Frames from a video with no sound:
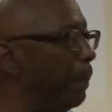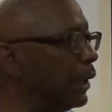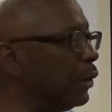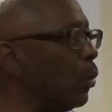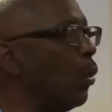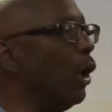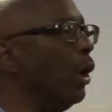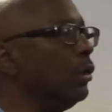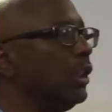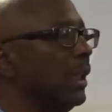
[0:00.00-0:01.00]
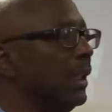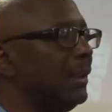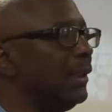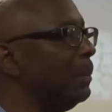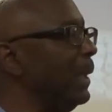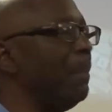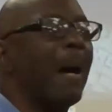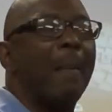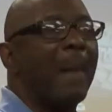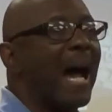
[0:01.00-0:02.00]
But the world judges me
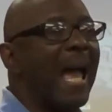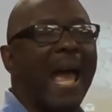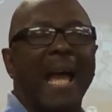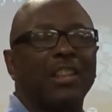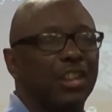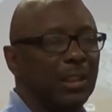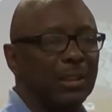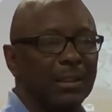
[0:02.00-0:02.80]
by my actions.